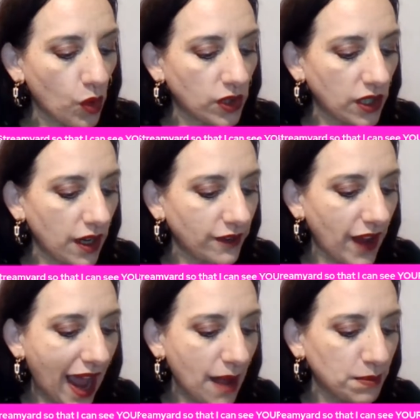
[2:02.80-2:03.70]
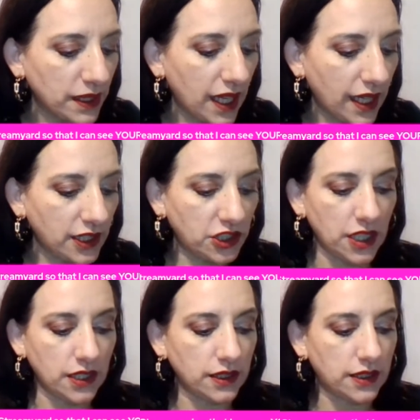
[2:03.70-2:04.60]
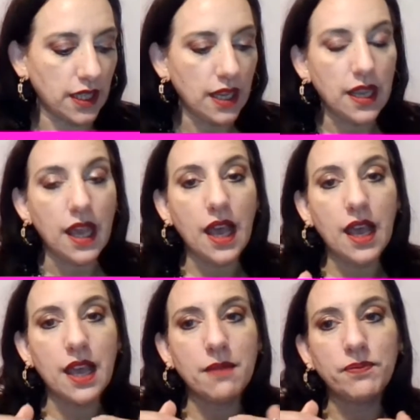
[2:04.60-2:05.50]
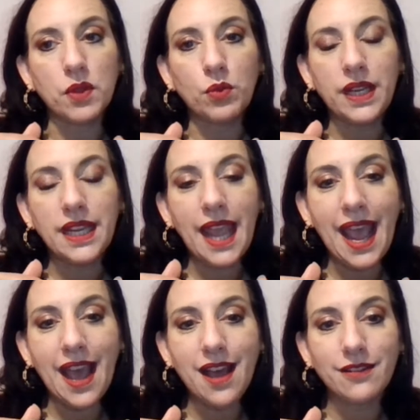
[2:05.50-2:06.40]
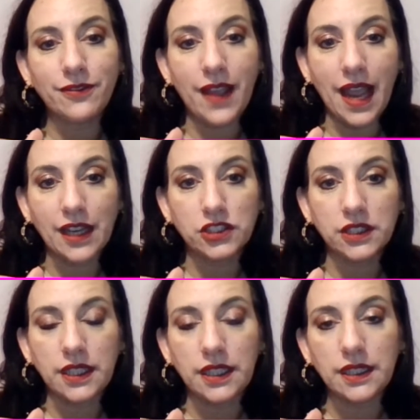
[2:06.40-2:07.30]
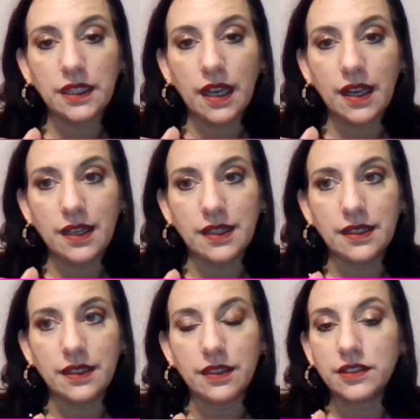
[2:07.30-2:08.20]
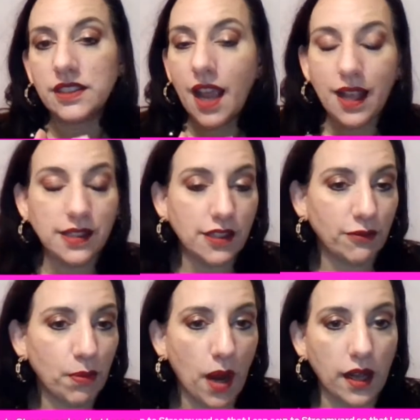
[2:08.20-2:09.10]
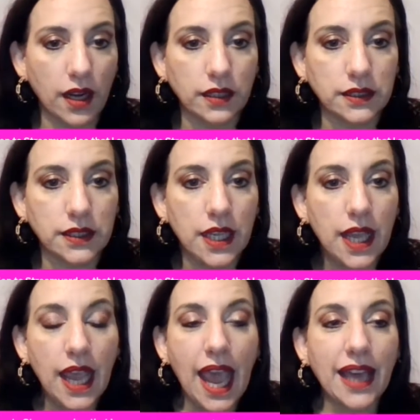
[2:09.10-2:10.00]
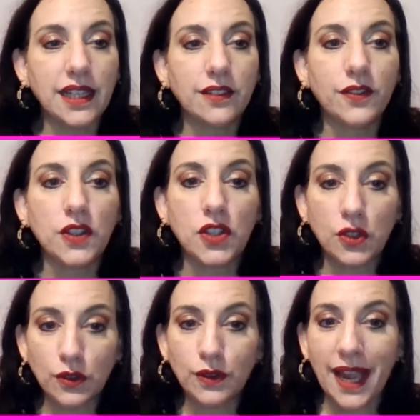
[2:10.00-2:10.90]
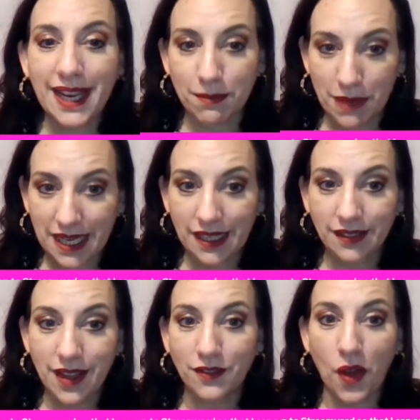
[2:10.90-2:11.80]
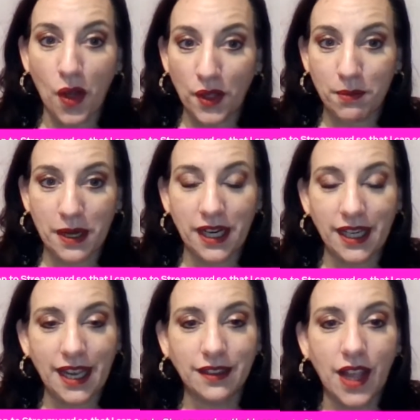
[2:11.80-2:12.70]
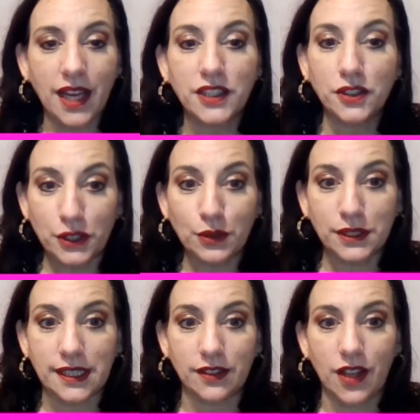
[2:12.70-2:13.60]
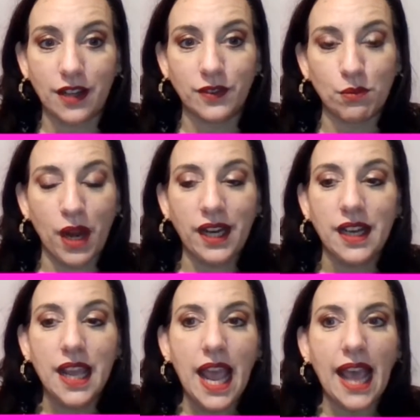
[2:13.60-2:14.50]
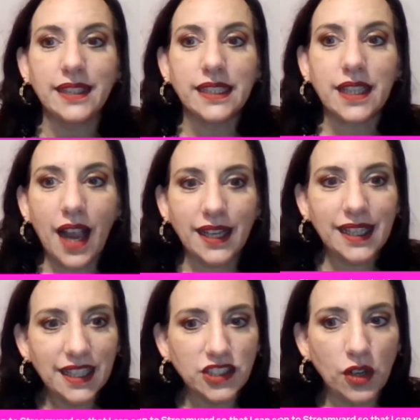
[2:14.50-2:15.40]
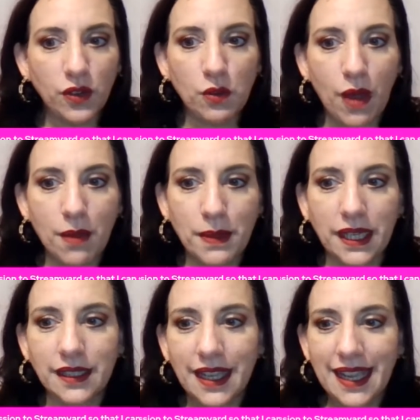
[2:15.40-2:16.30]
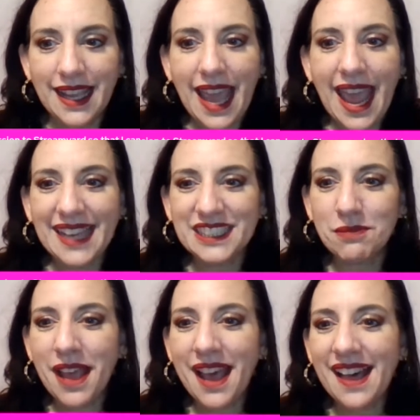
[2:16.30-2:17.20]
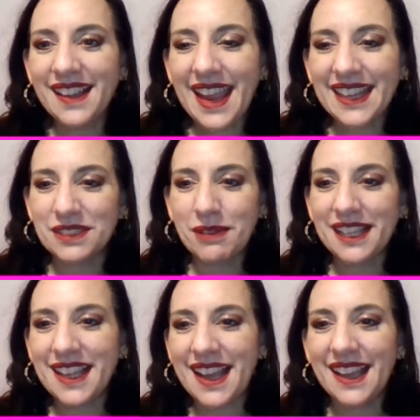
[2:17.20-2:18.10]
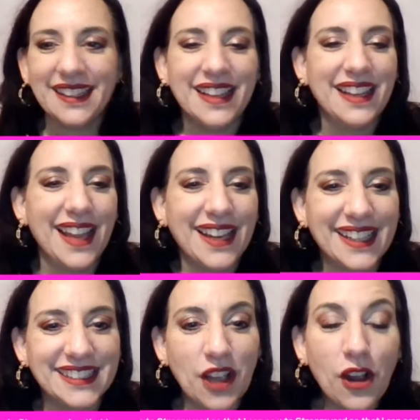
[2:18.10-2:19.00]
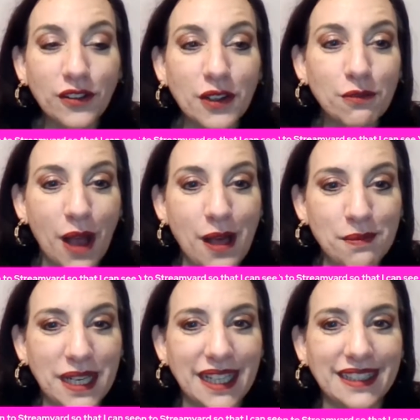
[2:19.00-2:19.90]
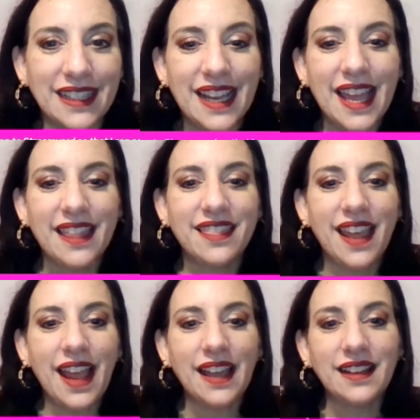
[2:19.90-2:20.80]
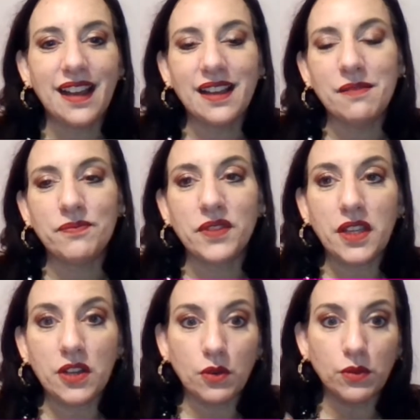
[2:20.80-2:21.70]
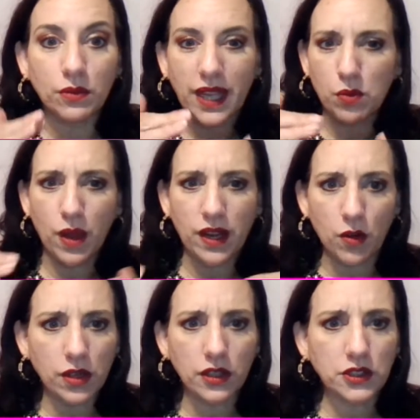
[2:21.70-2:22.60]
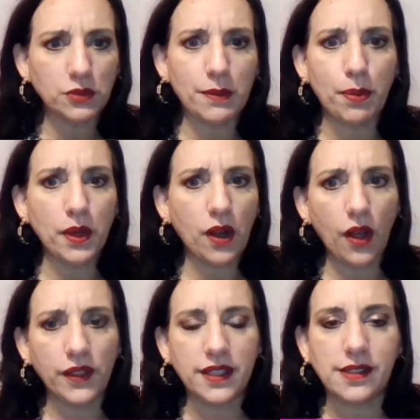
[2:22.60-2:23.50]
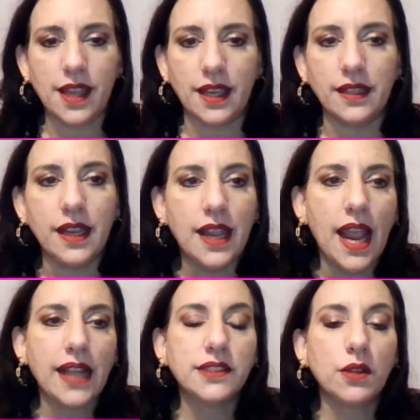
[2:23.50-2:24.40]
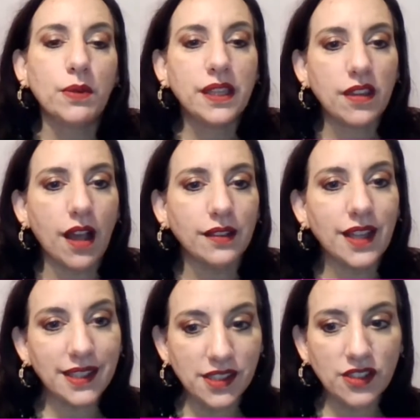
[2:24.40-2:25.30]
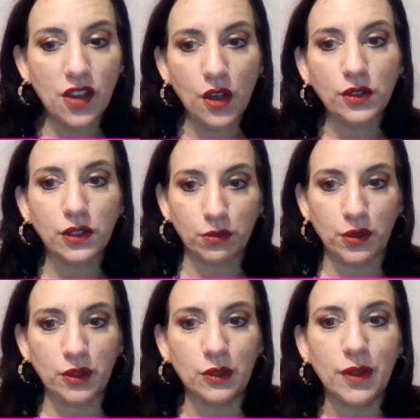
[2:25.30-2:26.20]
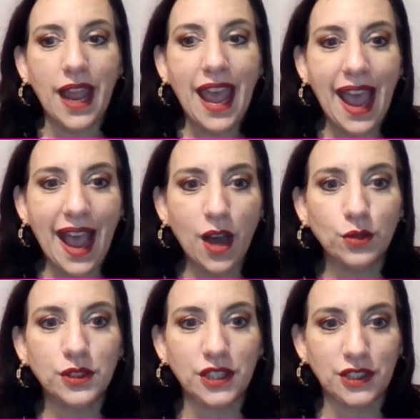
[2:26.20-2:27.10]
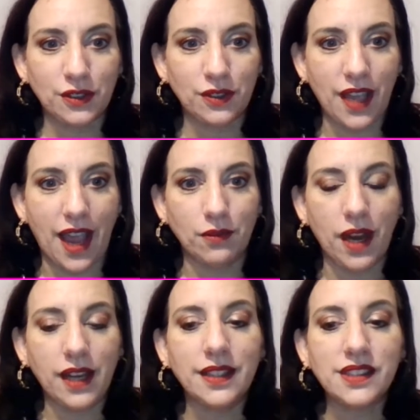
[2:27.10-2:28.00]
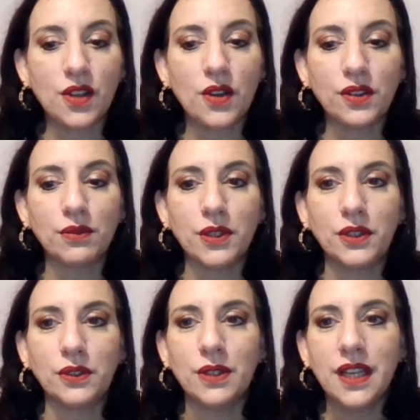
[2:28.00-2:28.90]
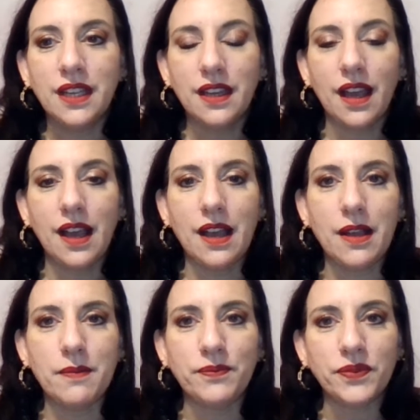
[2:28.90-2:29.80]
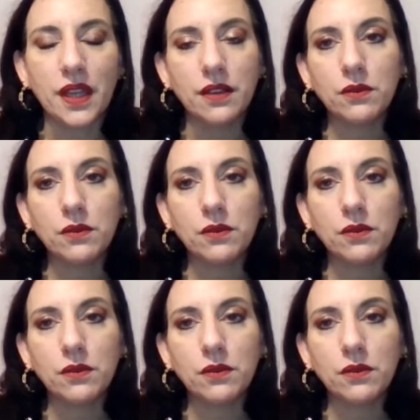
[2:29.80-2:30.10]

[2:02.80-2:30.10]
order of applications. Um, we have actually uh, tons of products. And if you, like me, love all the Mary Kay line, you're using a lot of them, right? And it kind of gets overwhelming. Hey, Jamel. Hey, Jamila. It gets overwhelming that um you know like what order do we put all these in and so we thought let's go through how to do that right let's go through um